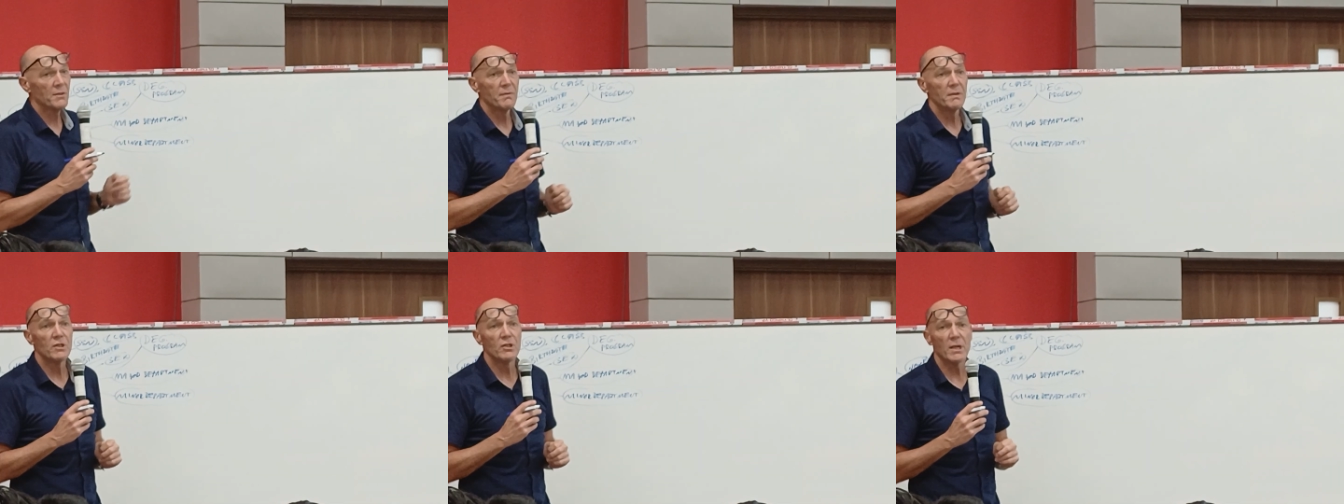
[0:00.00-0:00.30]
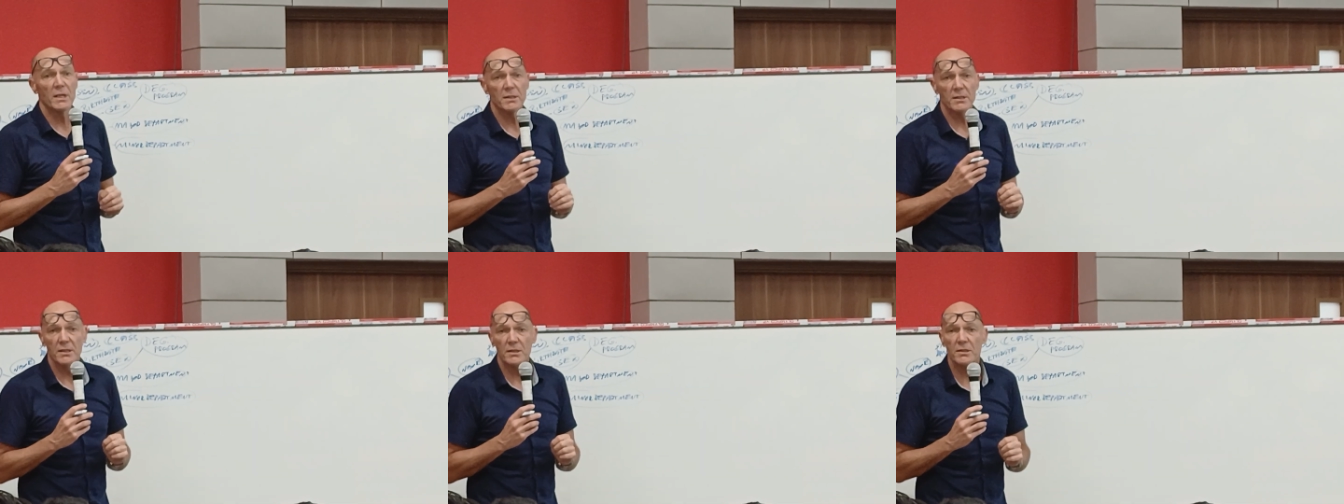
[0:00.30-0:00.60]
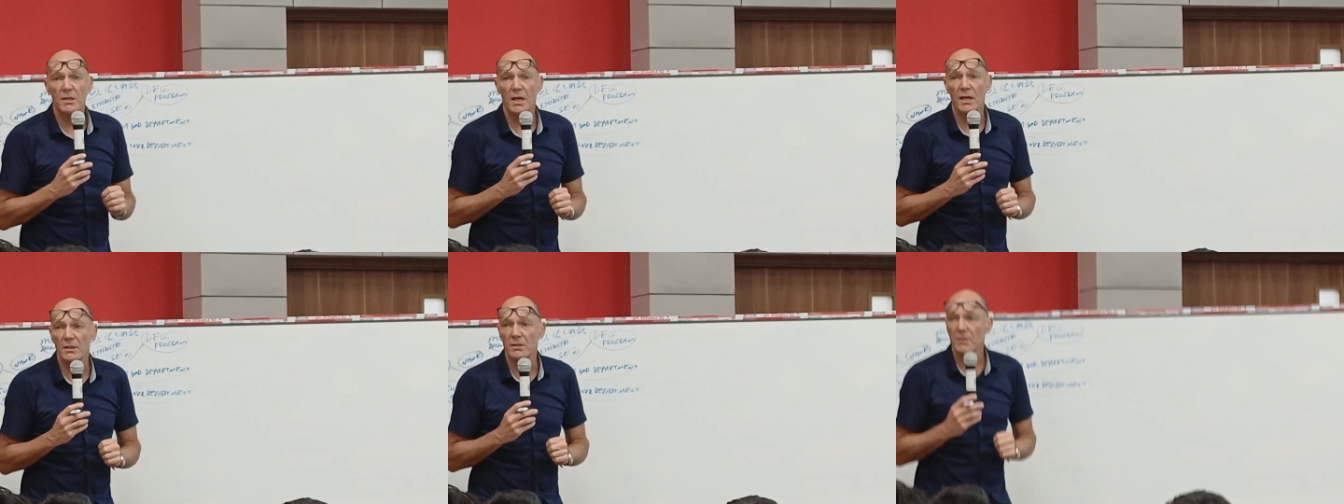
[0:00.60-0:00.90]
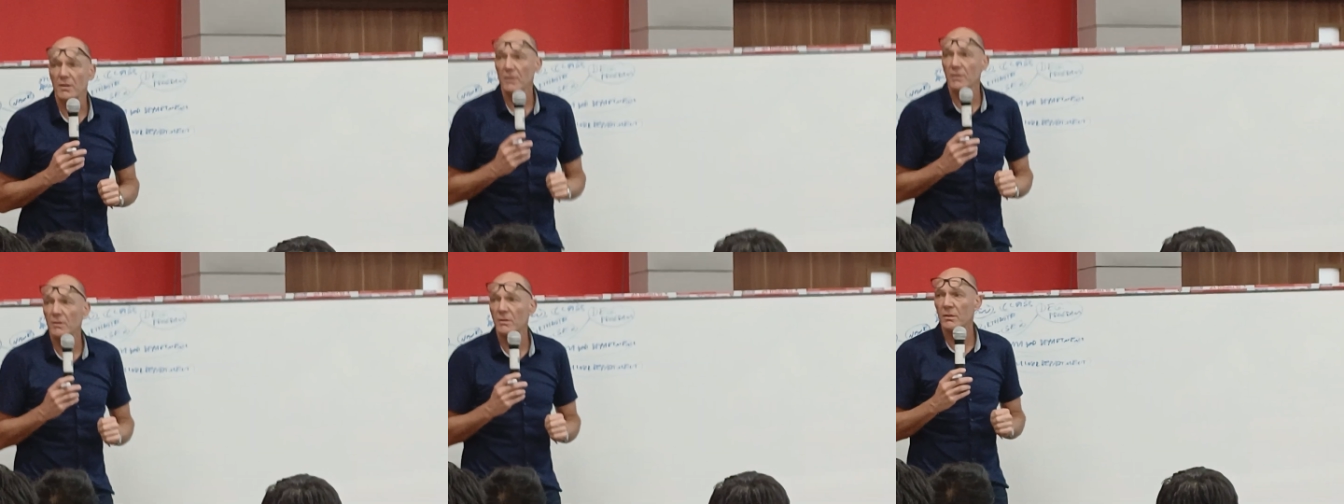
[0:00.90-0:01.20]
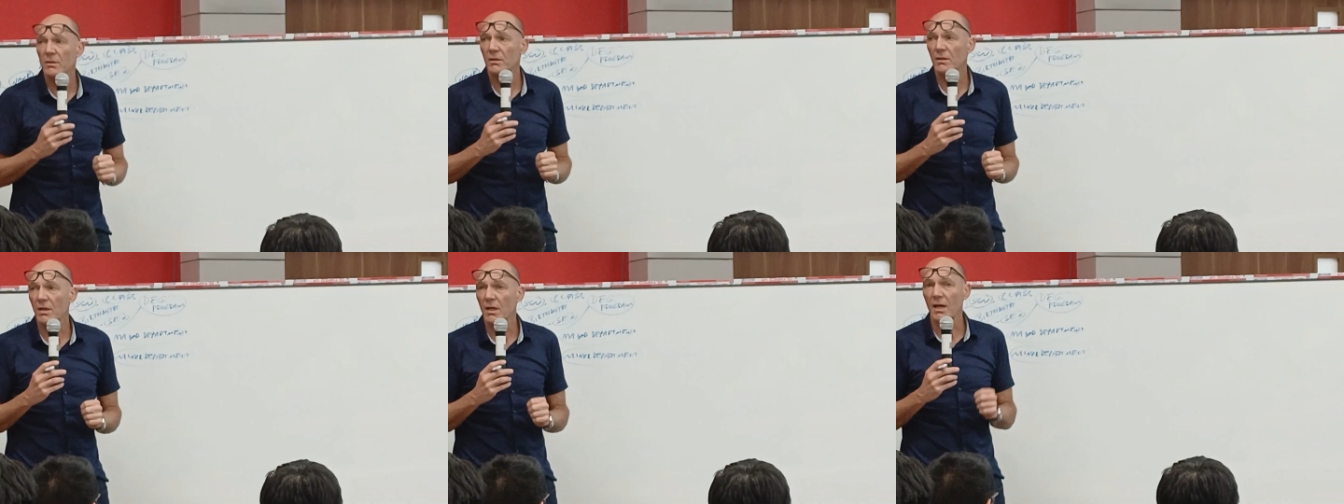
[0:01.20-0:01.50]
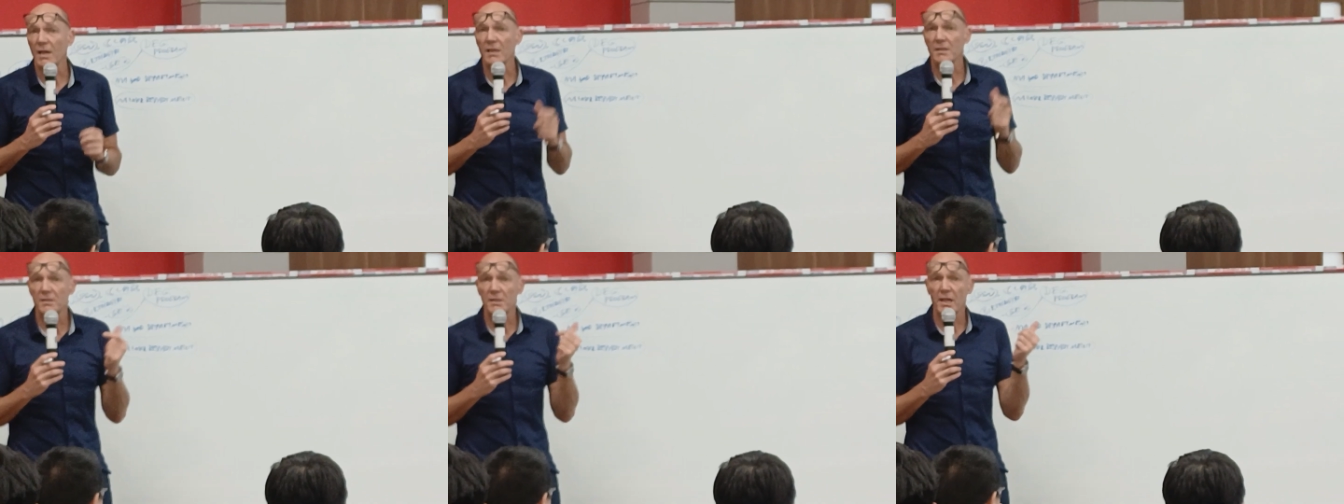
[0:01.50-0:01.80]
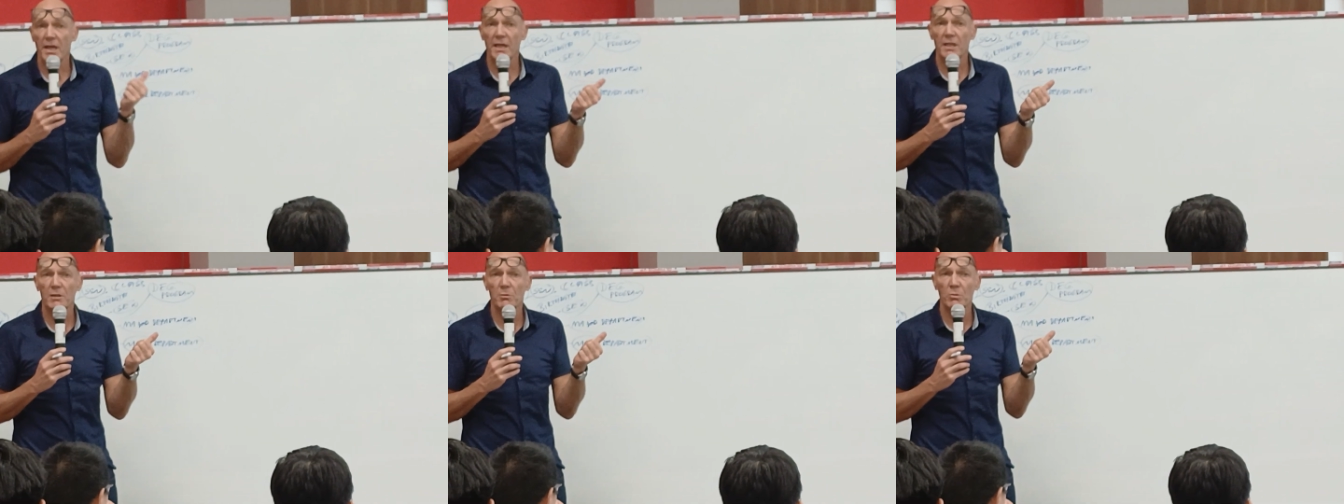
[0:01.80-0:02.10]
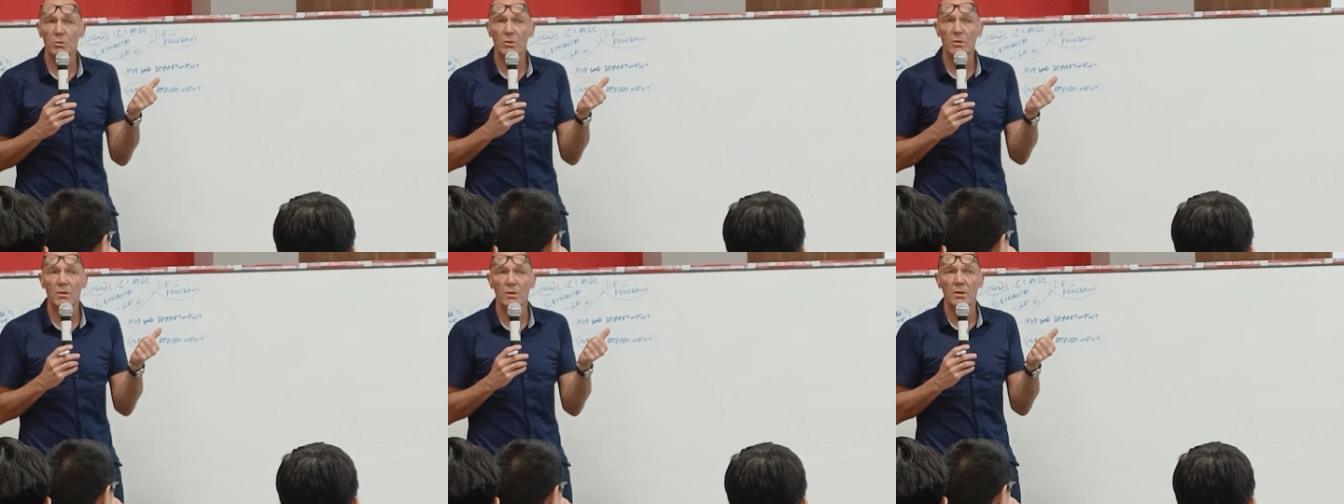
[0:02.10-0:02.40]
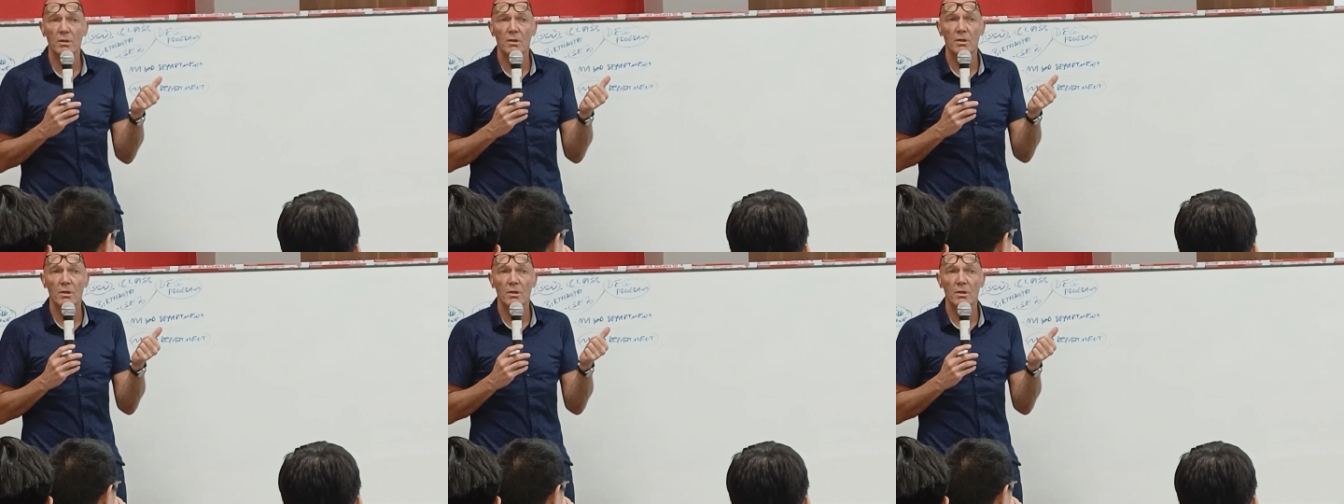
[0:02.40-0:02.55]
we just discussed. Class, the attribute,